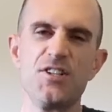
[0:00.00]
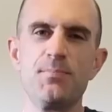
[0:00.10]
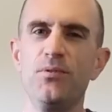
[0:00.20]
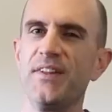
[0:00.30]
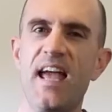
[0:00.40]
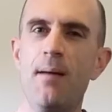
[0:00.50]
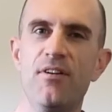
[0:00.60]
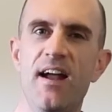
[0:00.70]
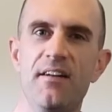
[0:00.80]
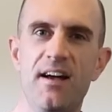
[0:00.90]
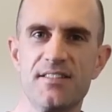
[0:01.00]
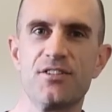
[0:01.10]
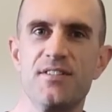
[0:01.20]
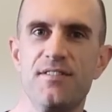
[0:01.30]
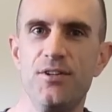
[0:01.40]
I just pulled the camera out and
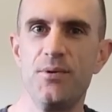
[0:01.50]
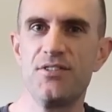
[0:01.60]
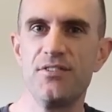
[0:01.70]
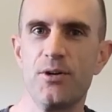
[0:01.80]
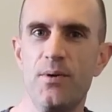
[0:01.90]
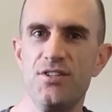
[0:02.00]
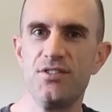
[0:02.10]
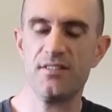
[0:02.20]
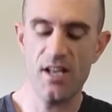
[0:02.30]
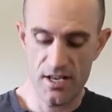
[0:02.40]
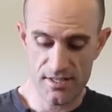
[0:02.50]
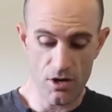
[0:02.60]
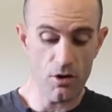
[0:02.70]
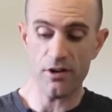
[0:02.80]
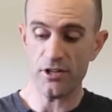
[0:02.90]
asked Chris a few interesting questions.
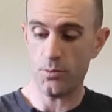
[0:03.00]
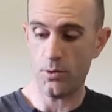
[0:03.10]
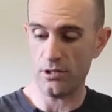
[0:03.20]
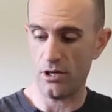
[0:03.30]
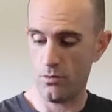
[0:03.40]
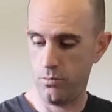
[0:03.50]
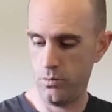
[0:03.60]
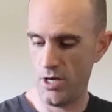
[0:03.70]
So onto the Quadlock.